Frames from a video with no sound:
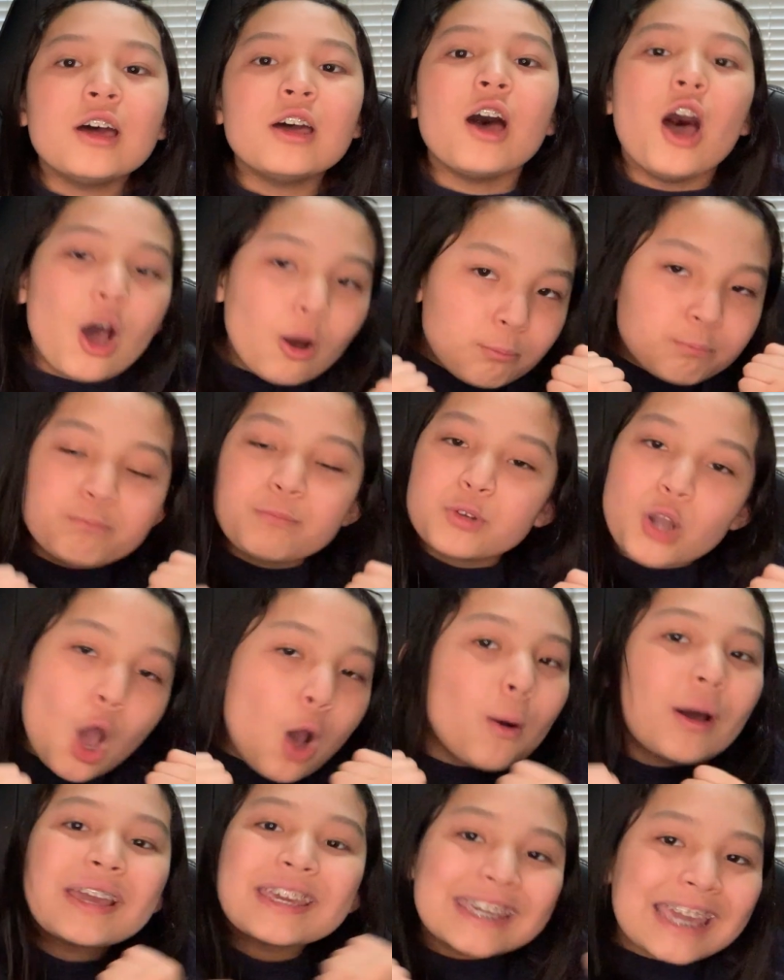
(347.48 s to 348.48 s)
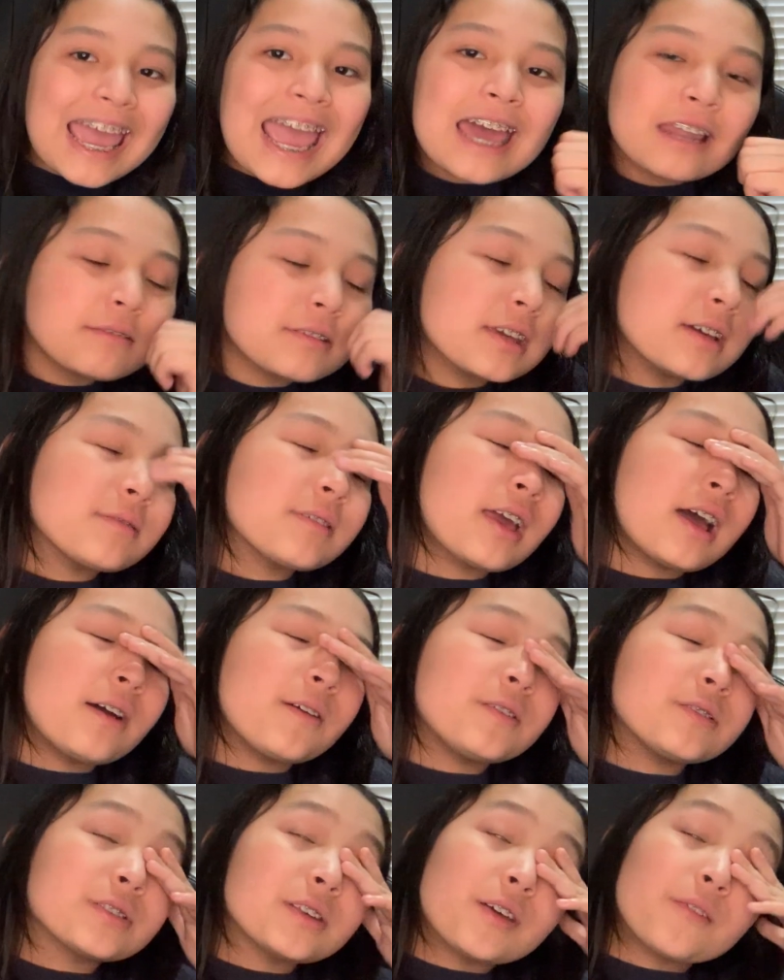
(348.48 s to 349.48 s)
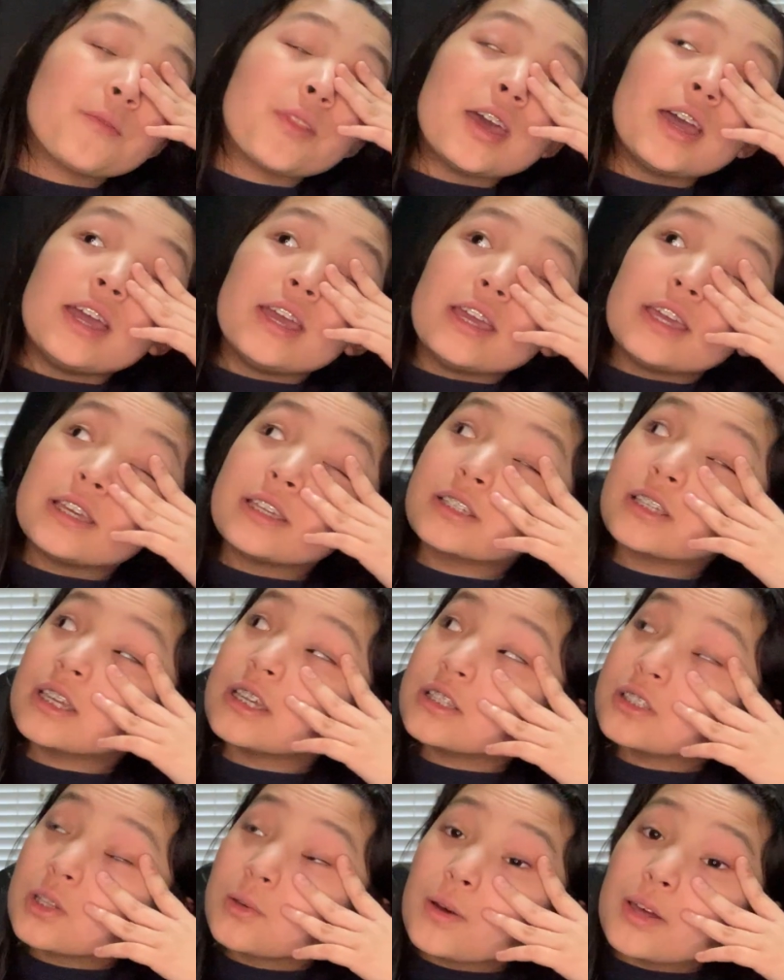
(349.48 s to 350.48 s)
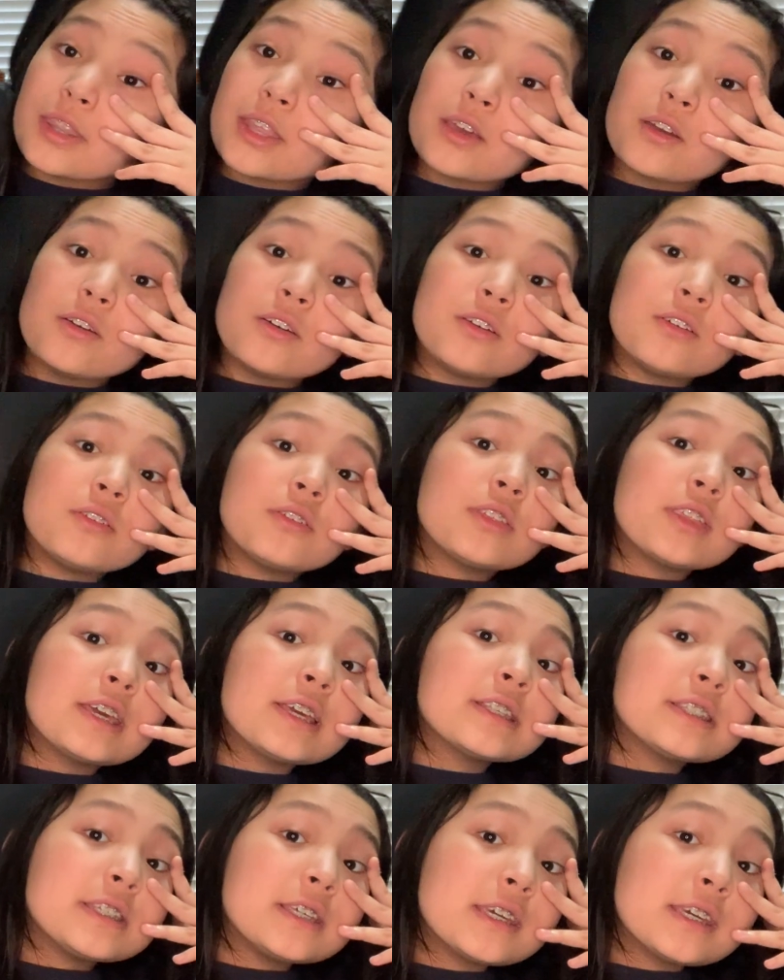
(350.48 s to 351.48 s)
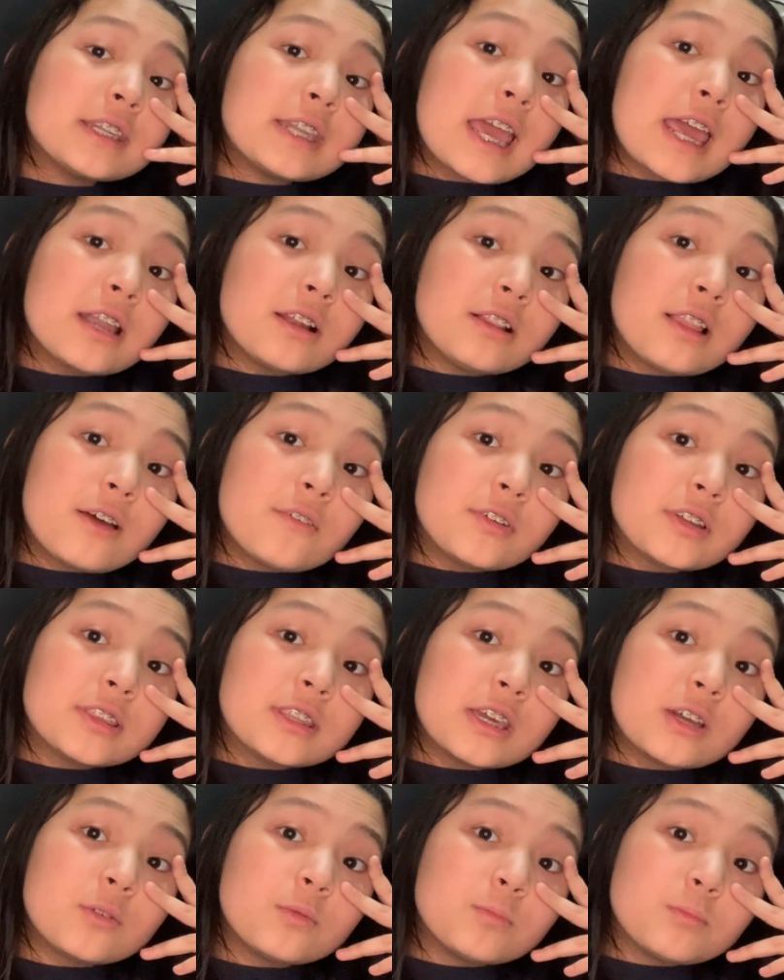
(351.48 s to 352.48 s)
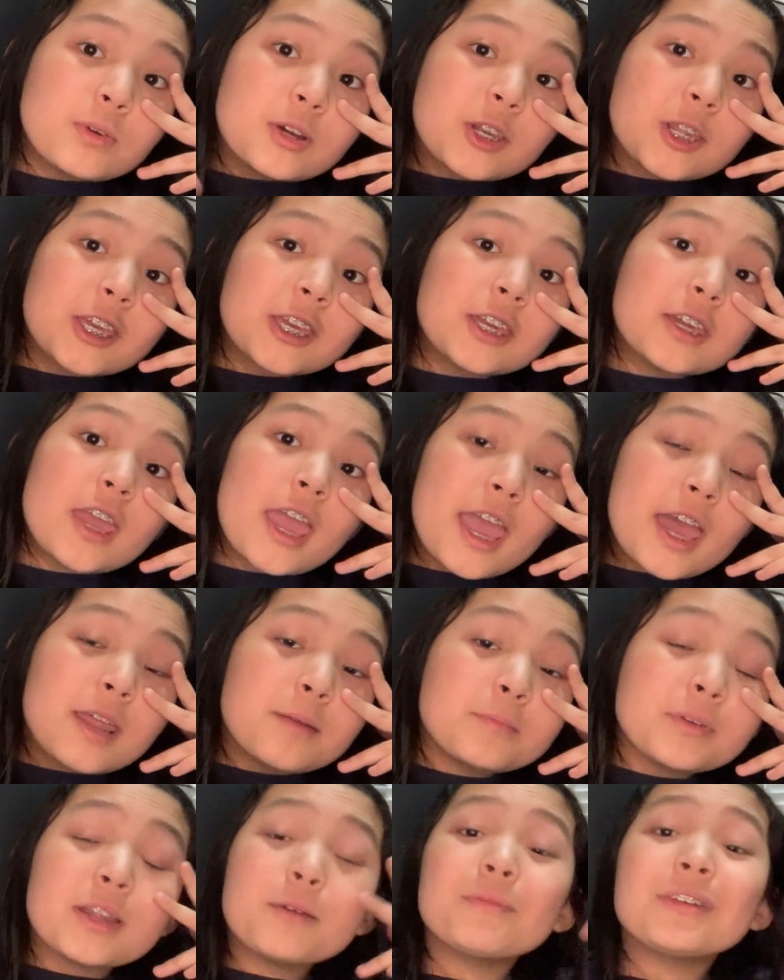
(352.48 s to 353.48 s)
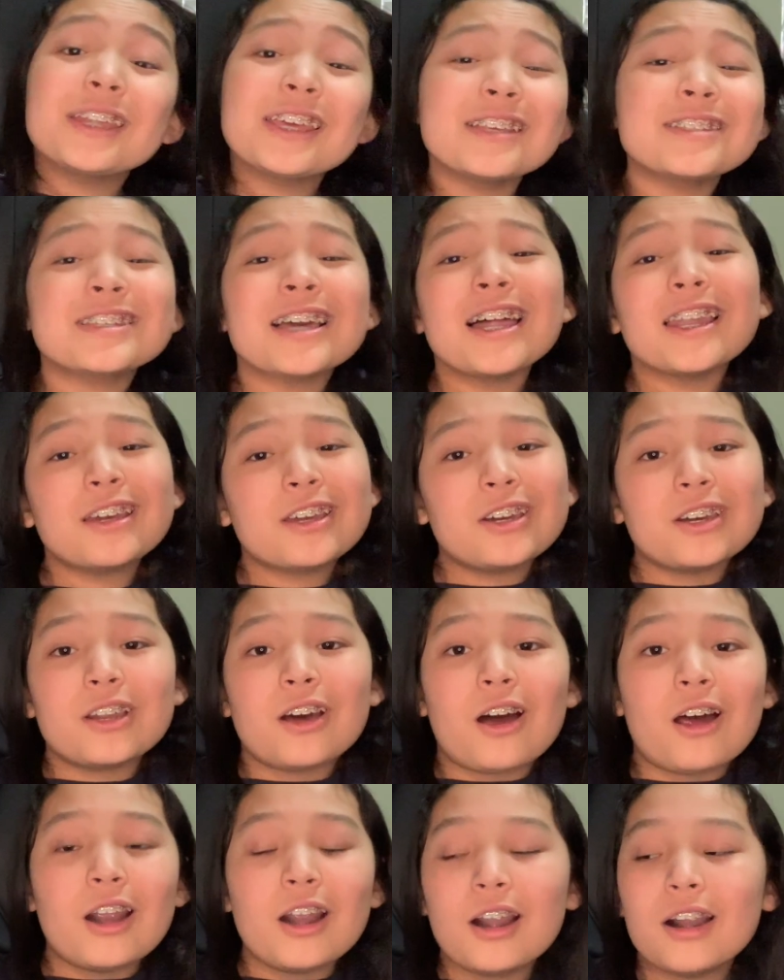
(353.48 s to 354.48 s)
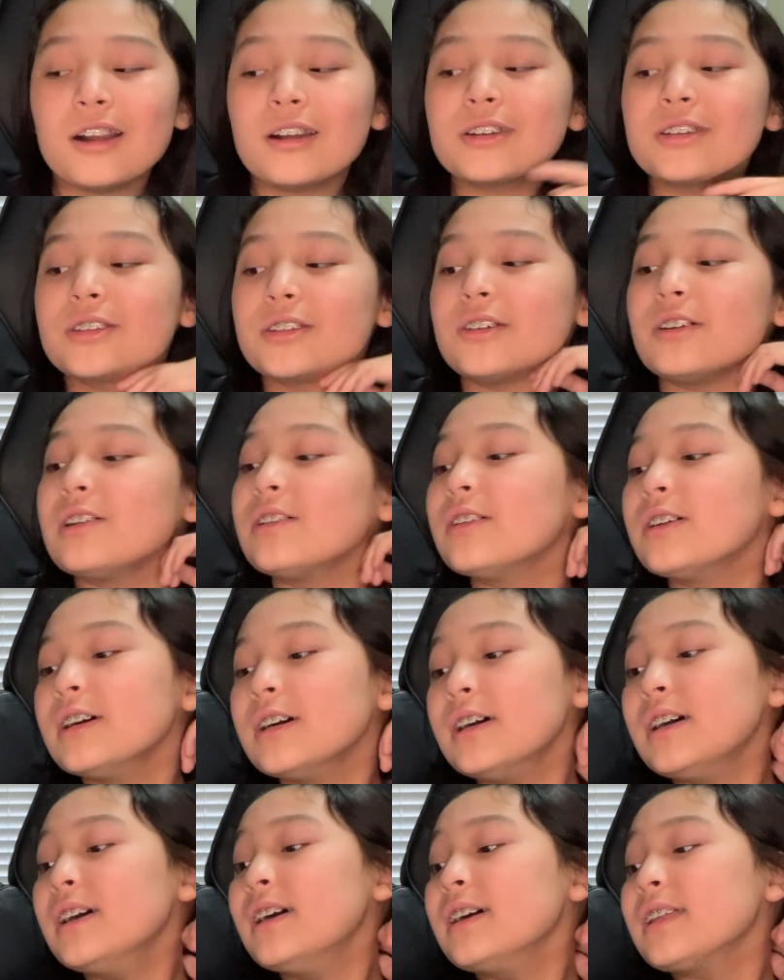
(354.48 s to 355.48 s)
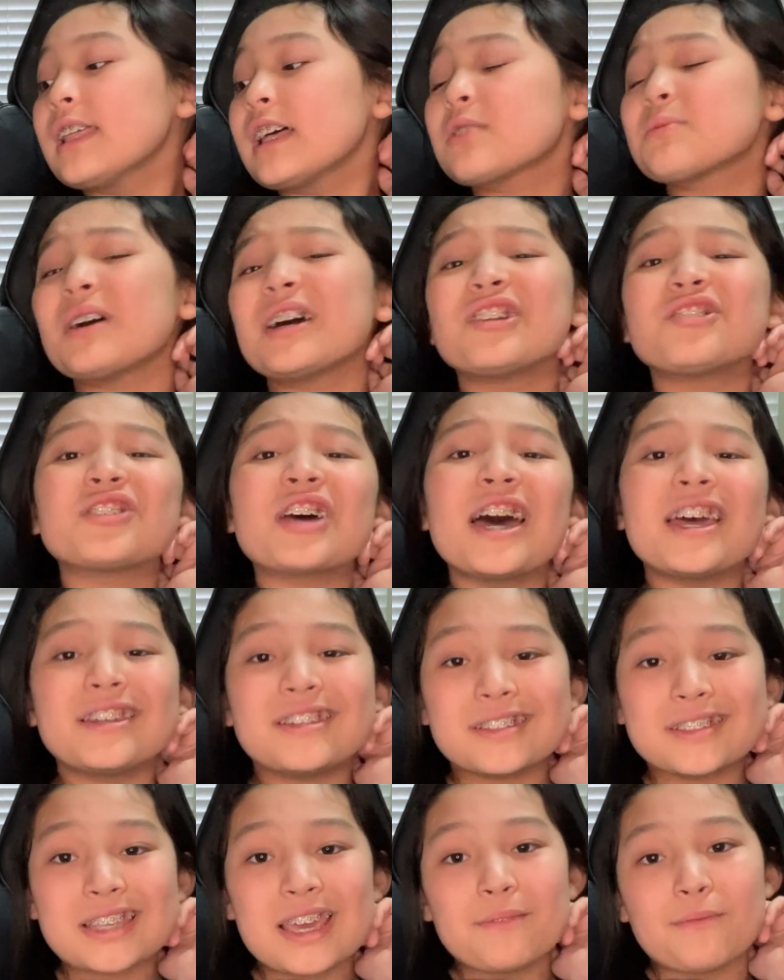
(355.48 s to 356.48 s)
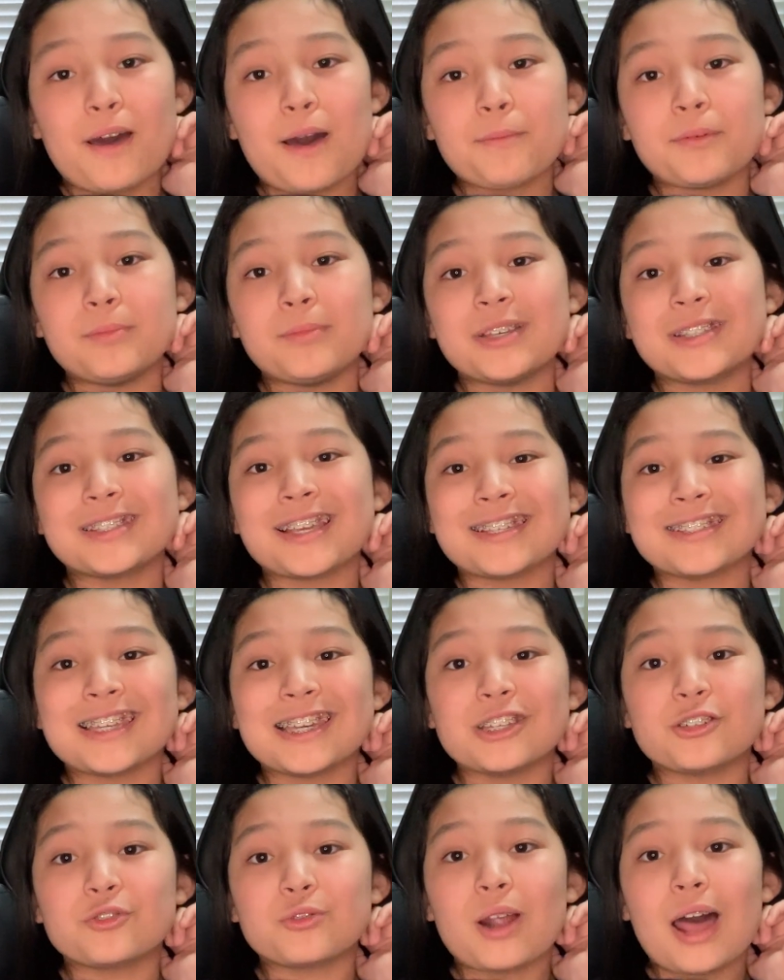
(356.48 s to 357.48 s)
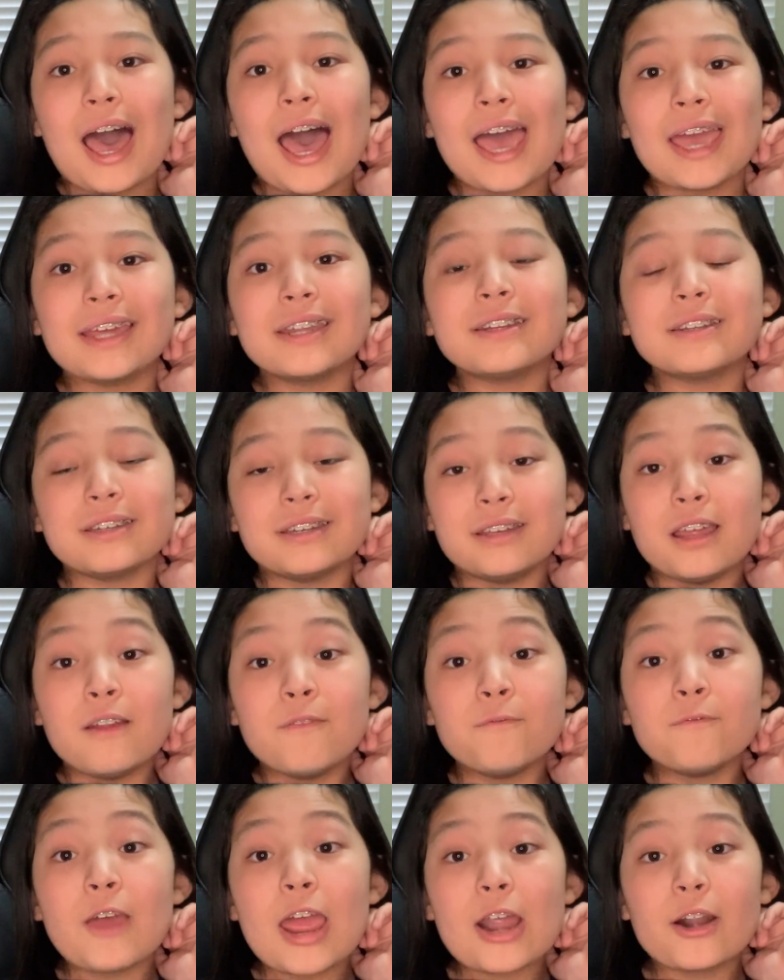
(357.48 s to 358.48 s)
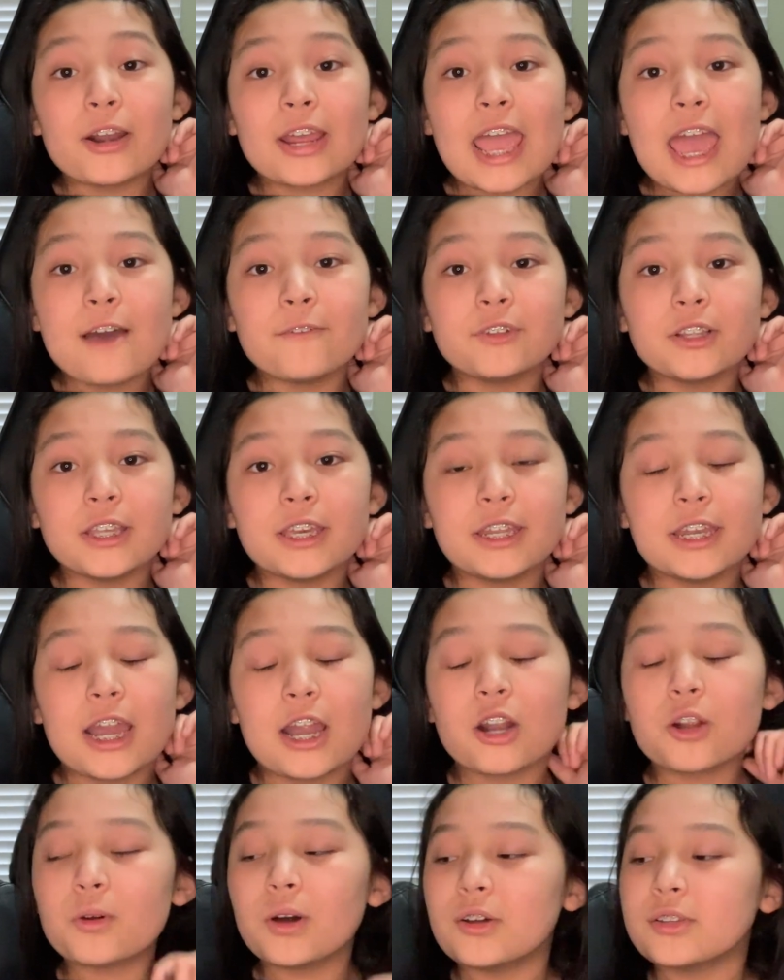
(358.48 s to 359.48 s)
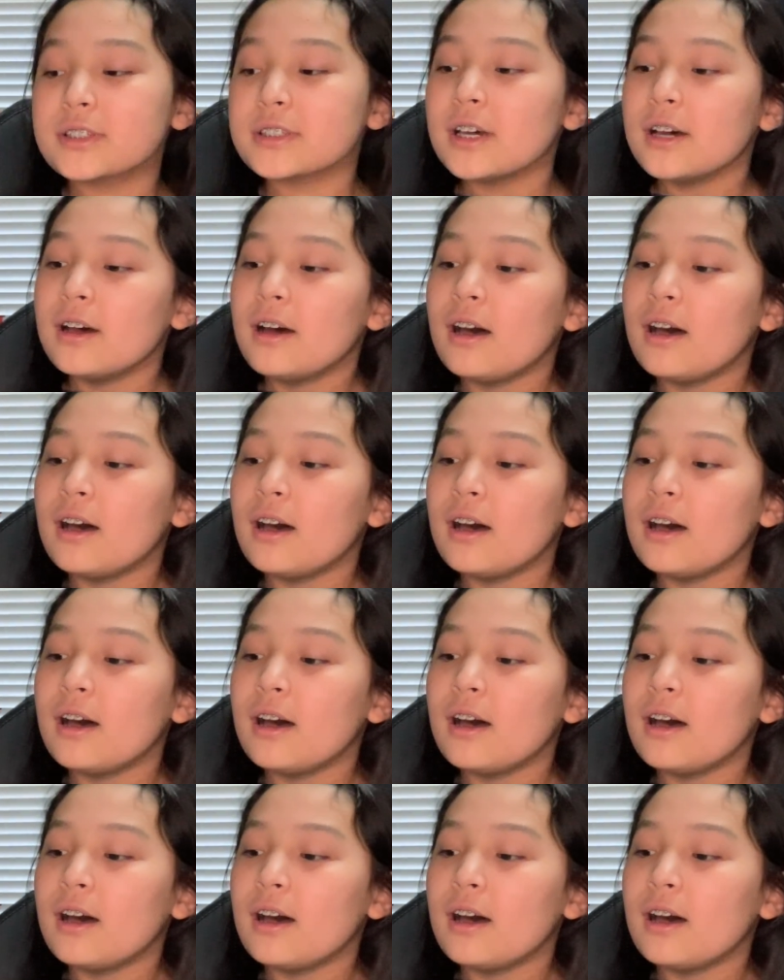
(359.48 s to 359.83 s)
Oh, no, I can't. Yeah, he's like, he's the one like, who thinks he can handle everything, but he can't. But, I mean, he's got a good heart, too. That's why he tried to save Optimus. I say tried, and very heavily in air quotes.